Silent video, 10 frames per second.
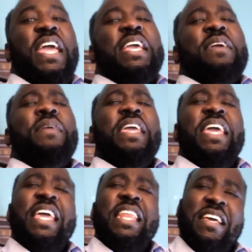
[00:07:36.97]
it can be
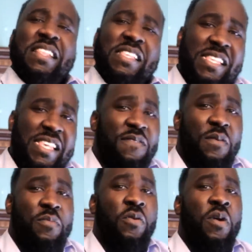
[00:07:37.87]

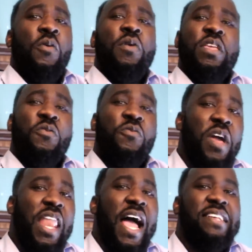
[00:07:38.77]
inconceivable when you
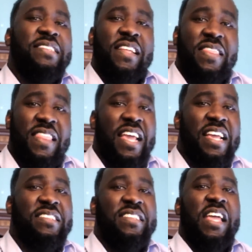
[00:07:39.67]
realize the
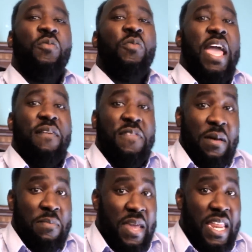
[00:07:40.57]
things that we have
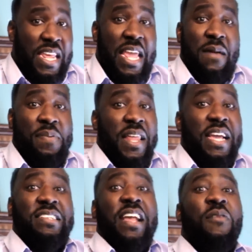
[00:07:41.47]
committed and
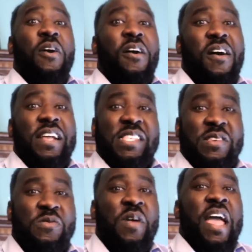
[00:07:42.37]
pledged our heart
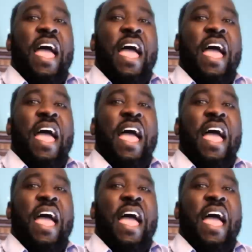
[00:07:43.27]
to